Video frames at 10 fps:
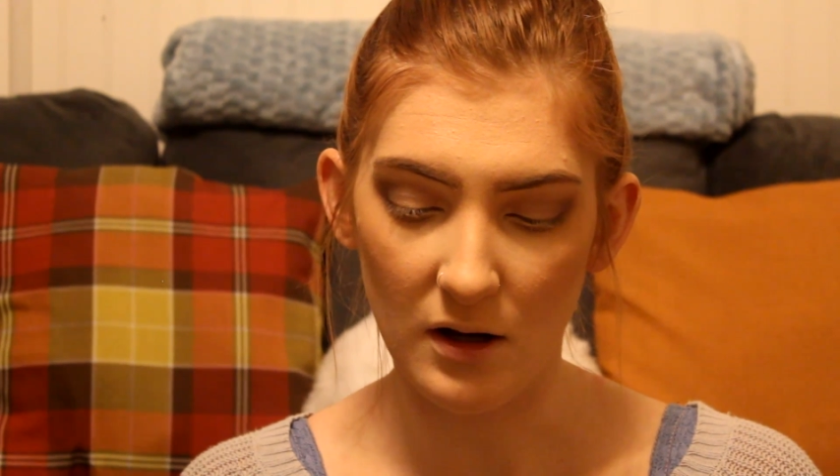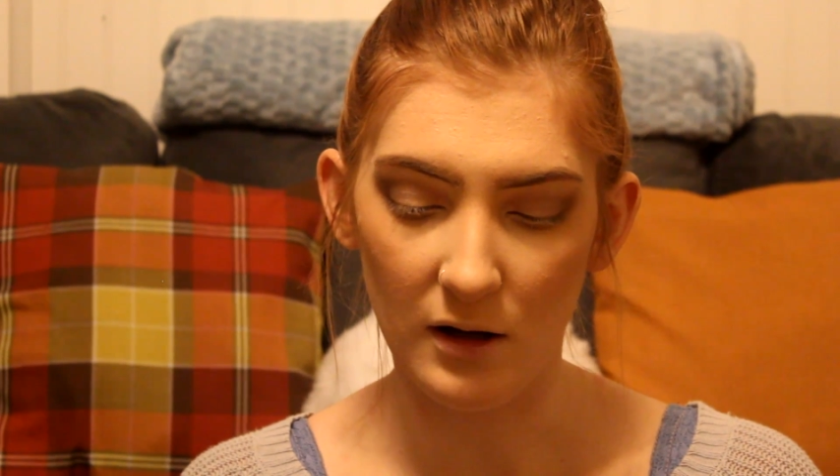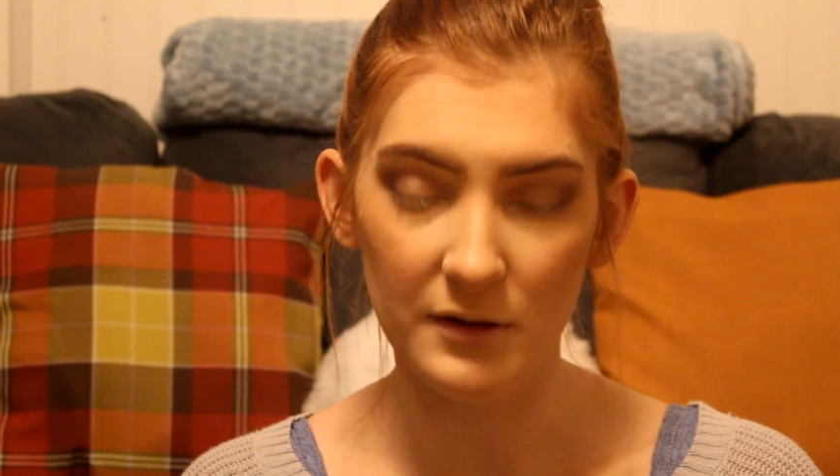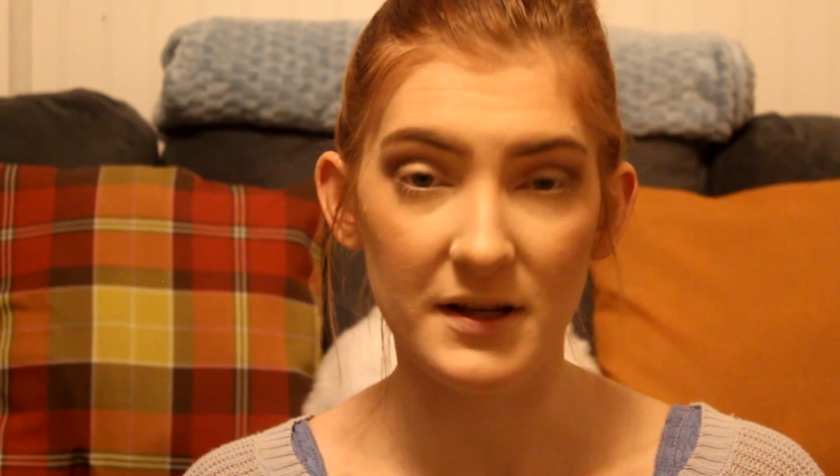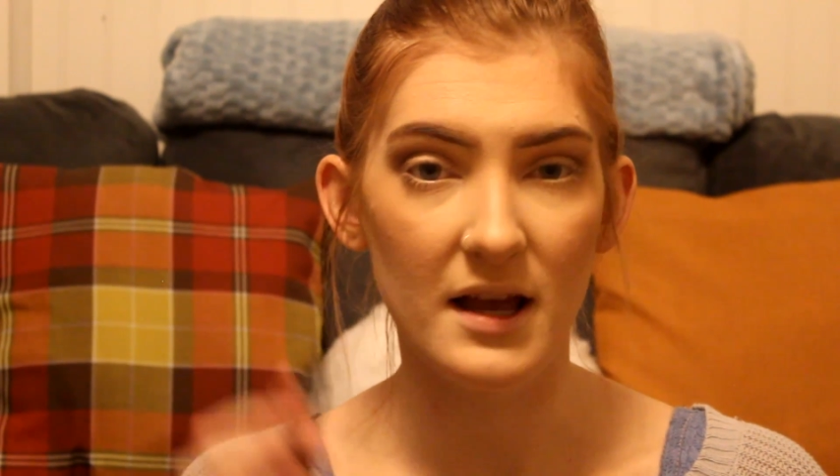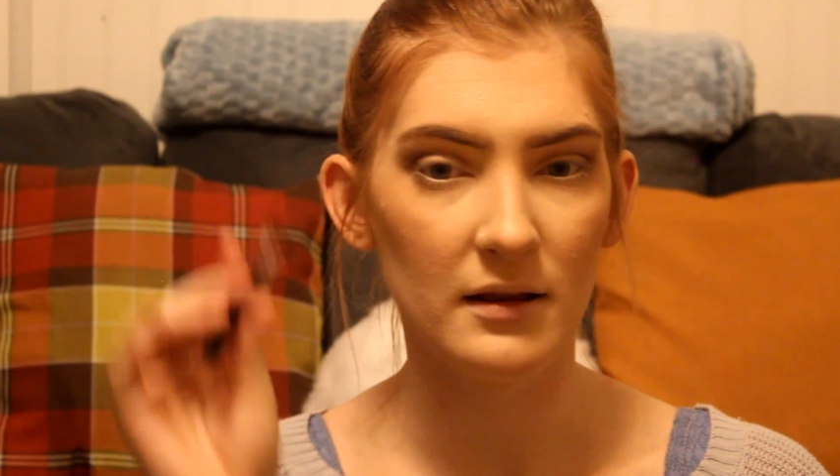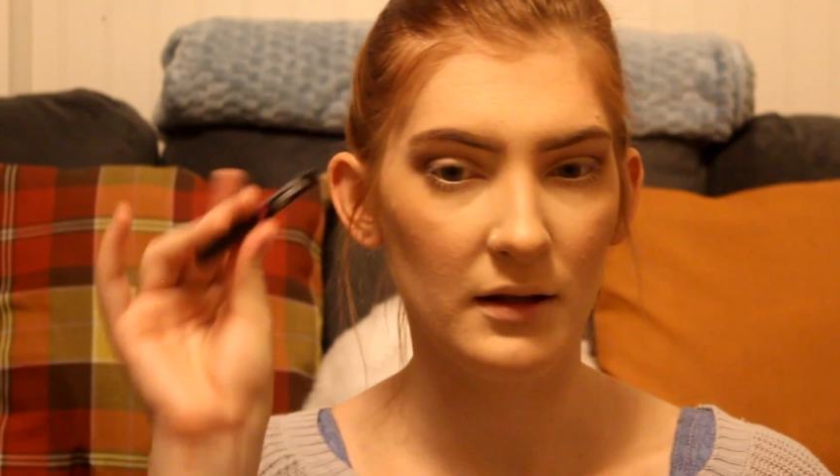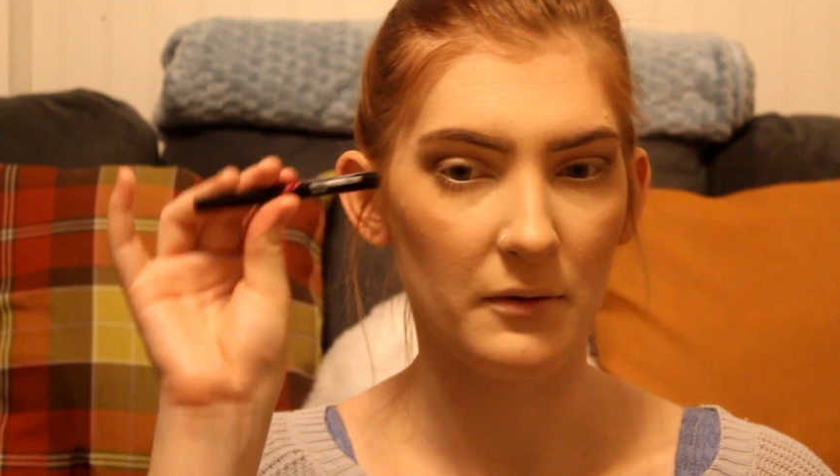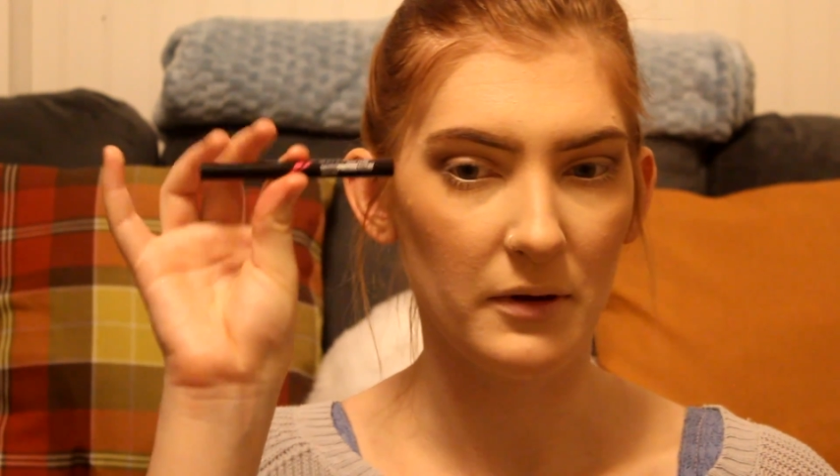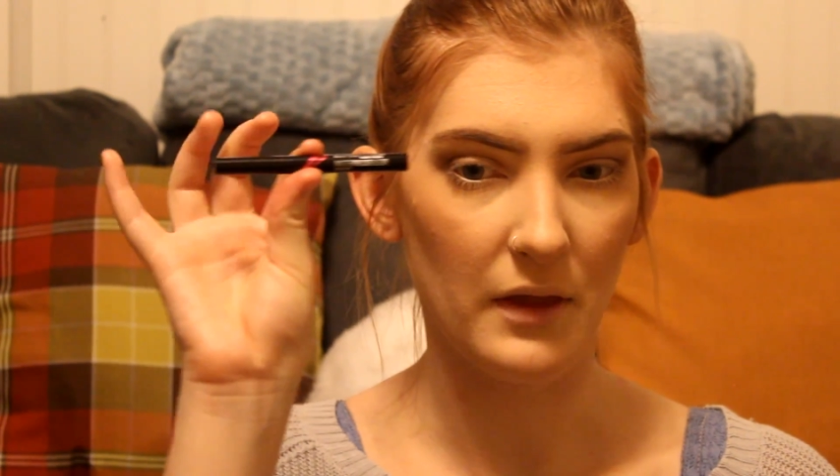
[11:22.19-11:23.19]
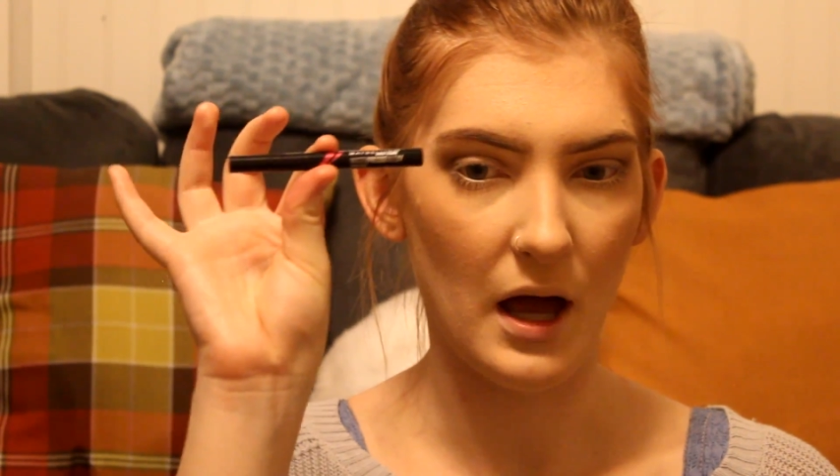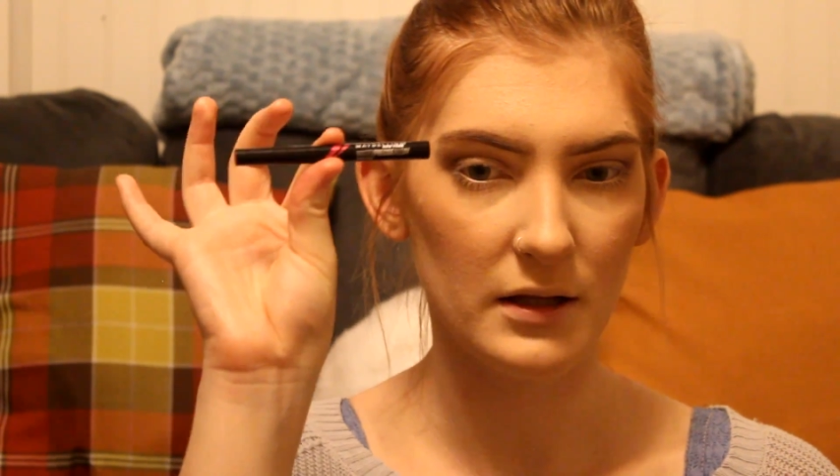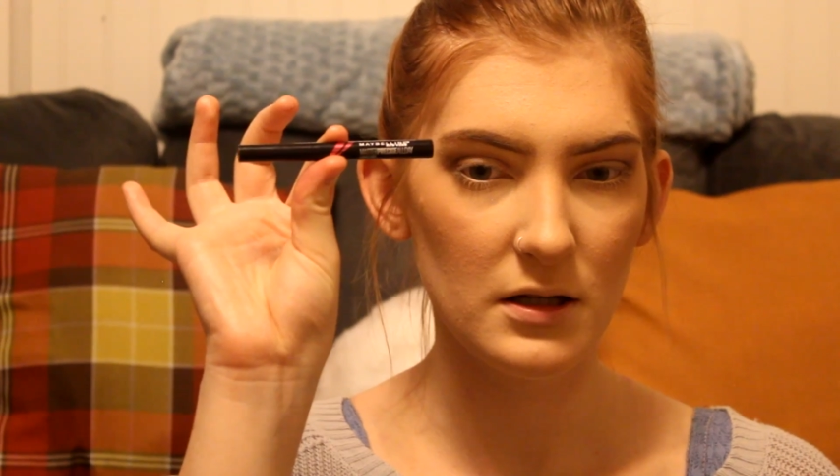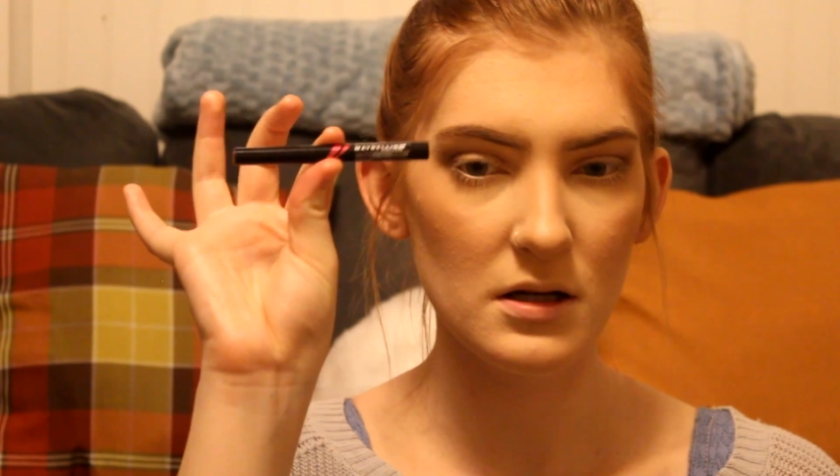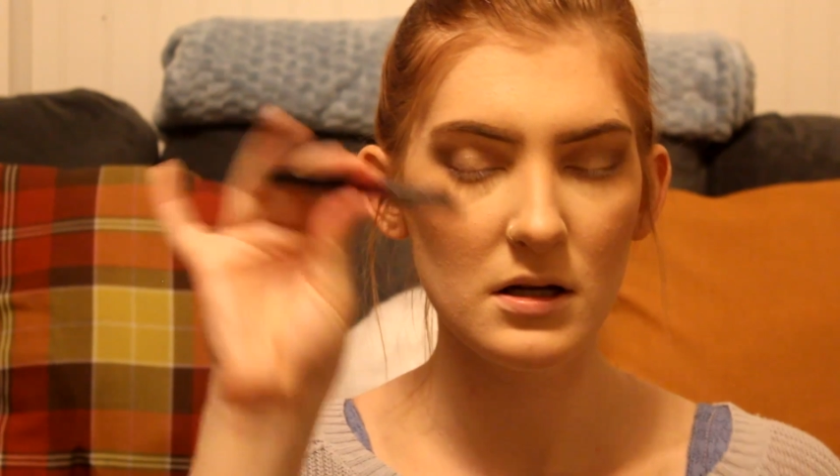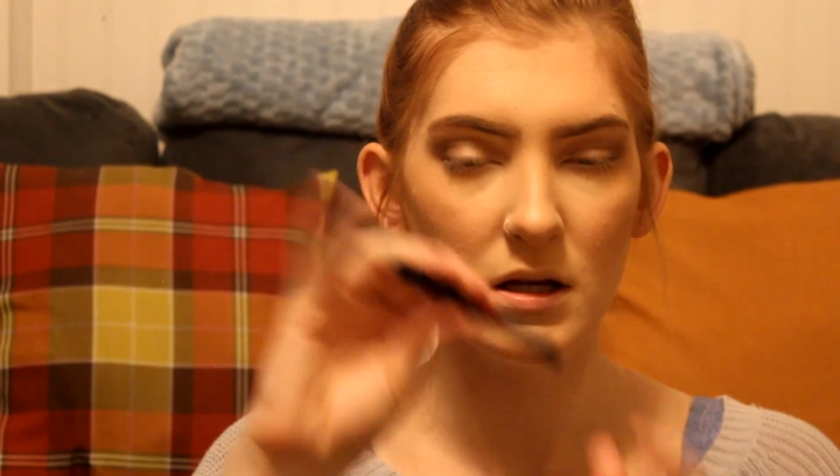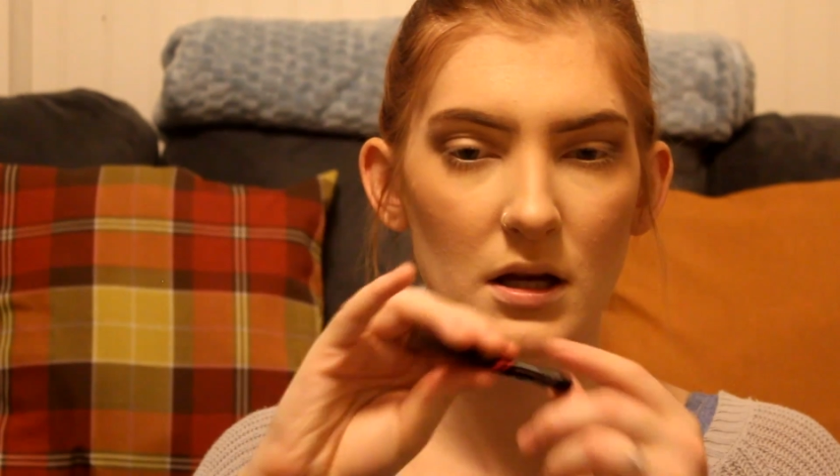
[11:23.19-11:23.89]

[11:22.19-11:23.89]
All Day Liquid Liner,